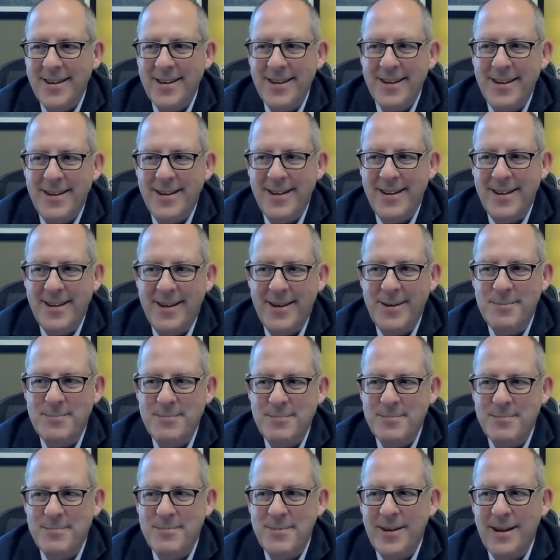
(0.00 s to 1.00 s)

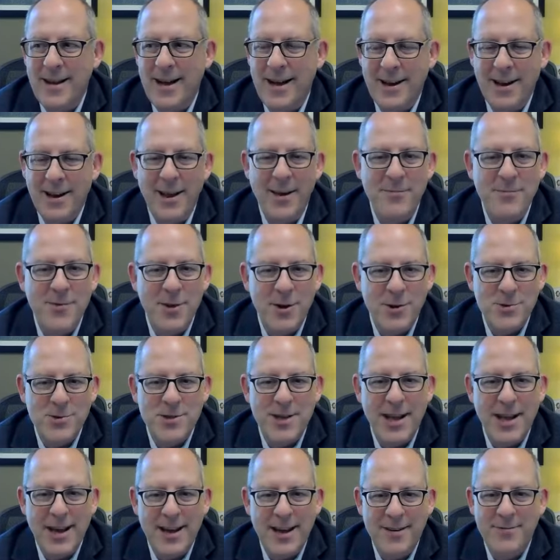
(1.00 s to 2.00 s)
I love those
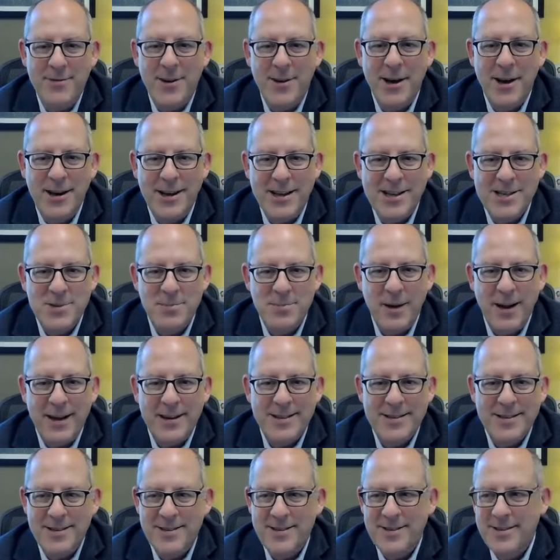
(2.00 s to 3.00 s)
kind of
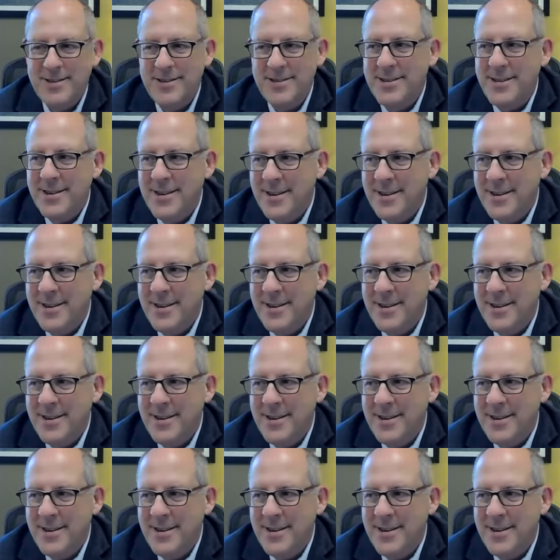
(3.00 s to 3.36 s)
unexpected,